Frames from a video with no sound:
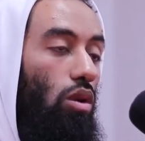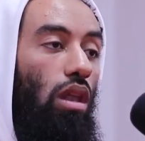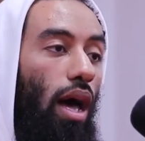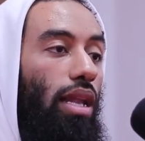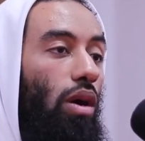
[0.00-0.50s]

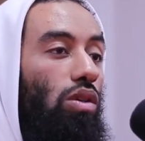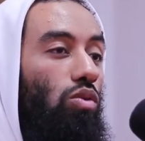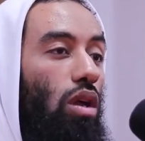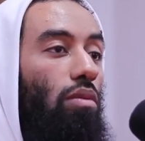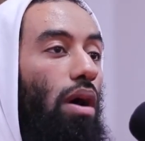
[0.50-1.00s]
Wallahi, that was
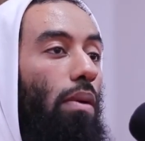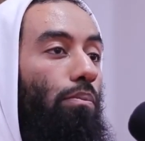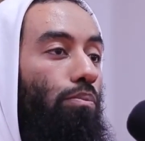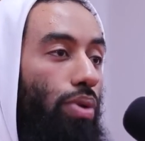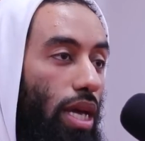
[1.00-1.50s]
one of my
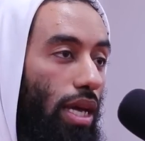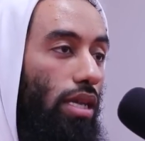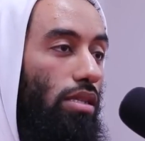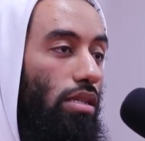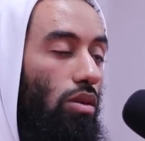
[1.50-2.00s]

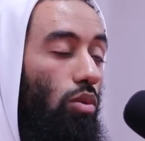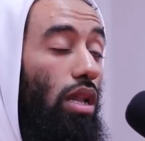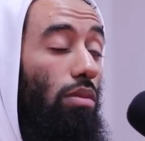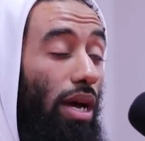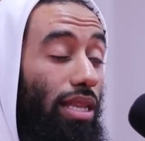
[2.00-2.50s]
biggest,
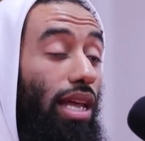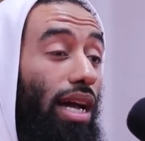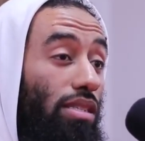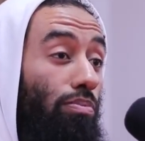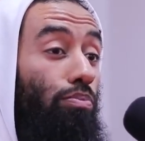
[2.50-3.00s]
well, my
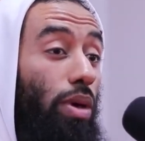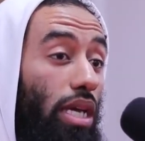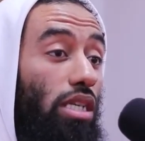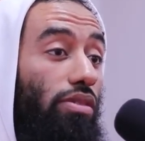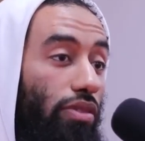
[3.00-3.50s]
dad's
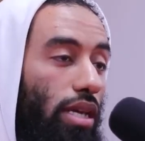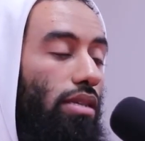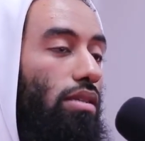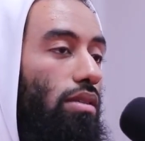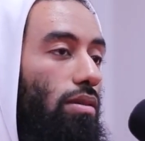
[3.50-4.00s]
biggest
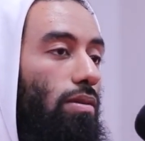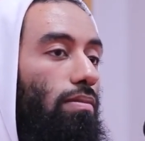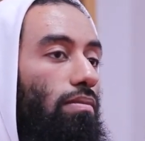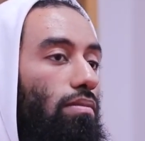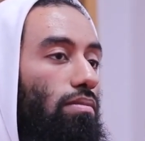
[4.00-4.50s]
fears.
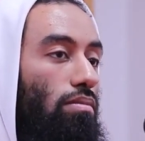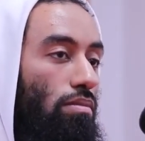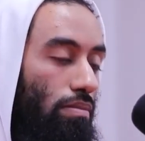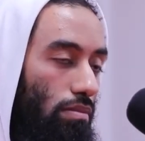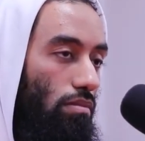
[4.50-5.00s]

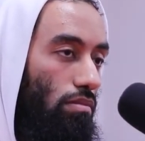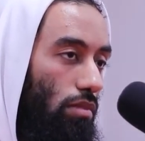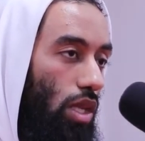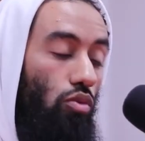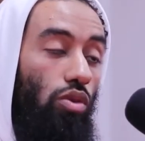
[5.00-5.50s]

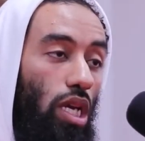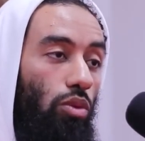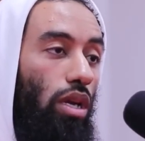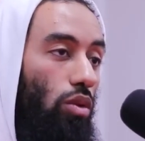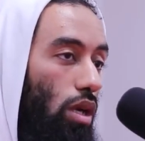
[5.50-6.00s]
Really,
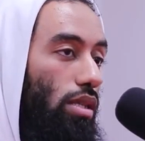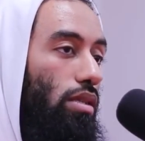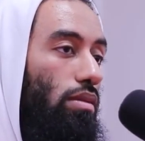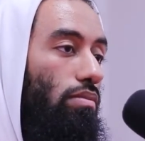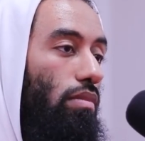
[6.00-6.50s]
really
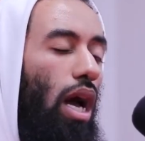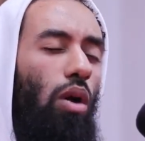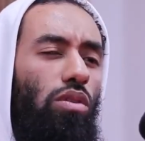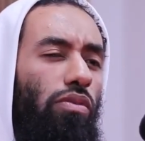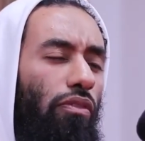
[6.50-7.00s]
was. I
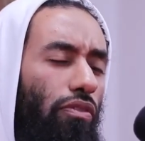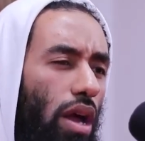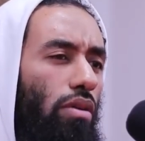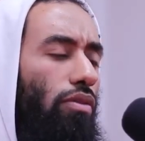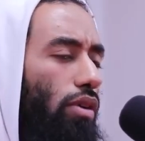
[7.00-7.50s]
was
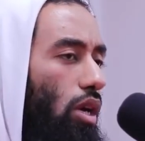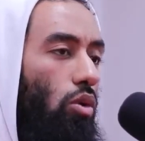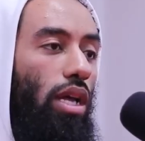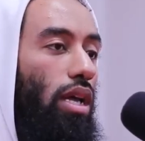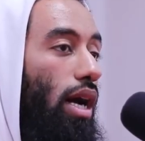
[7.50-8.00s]
very, very
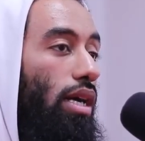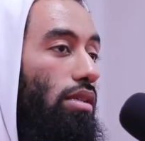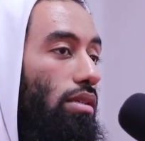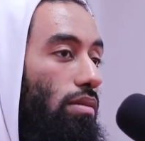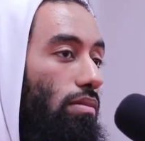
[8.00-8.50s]
quick,
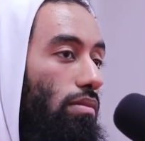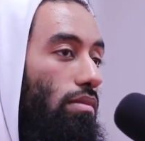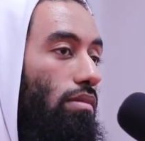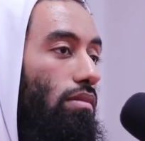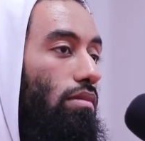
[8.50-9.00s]
guys.
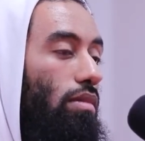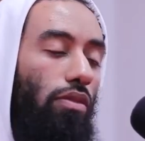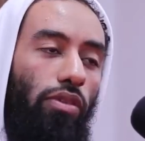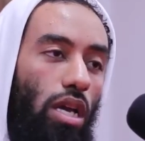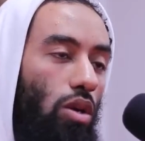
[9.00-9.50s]

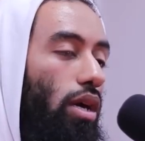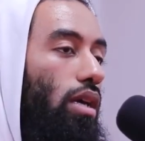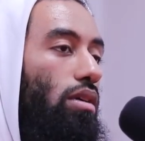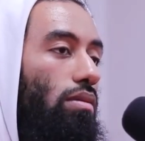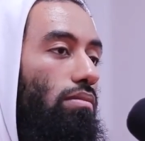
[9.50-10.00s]
Very
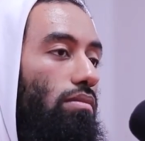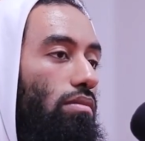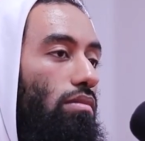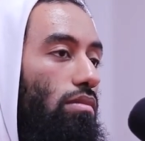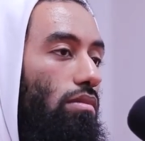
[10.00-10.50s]
quick.
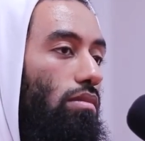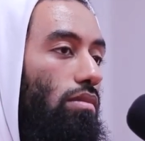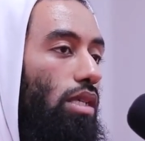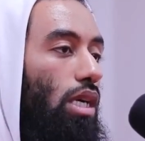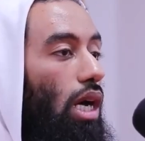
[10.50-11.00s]

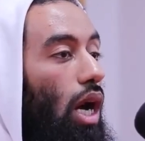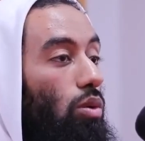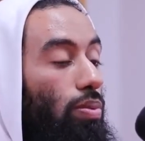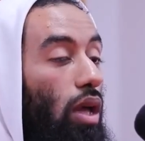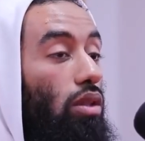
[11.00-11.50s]
I
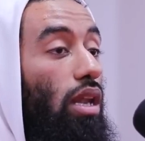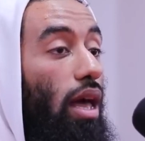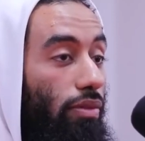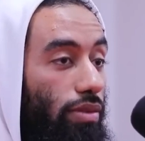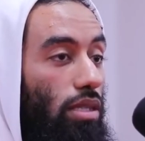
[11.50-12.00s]
would play on the
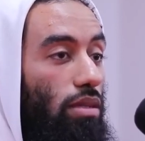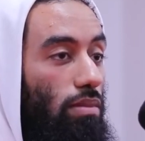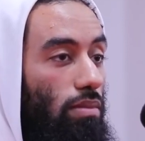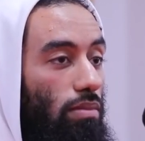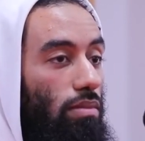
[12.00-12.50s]
left
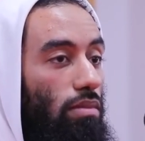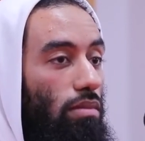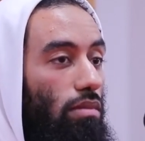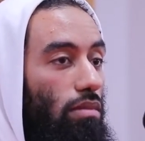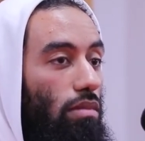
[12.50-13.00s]

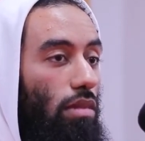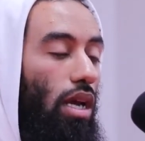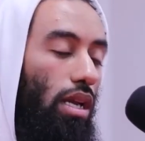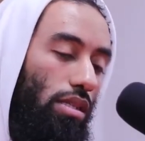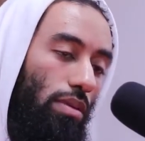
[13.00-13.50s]

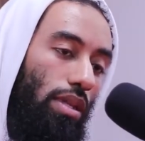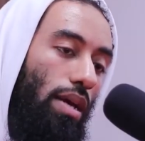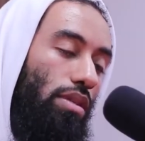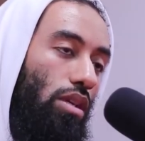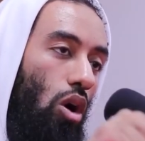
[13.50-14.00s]
and
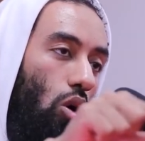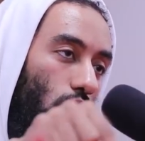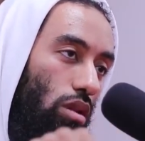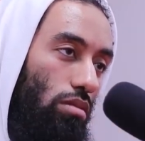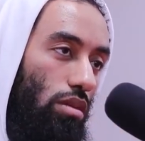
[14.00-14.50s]
sometimes in the
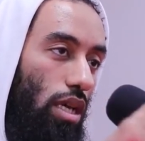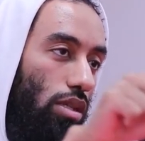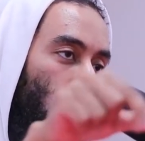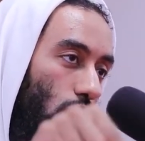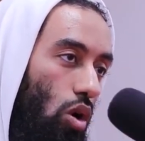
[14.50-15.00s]
hole. You
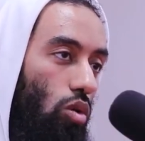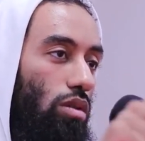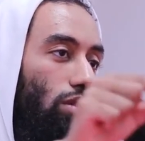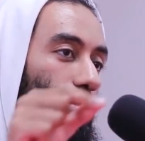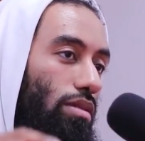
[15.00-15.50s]
guys know in the hole?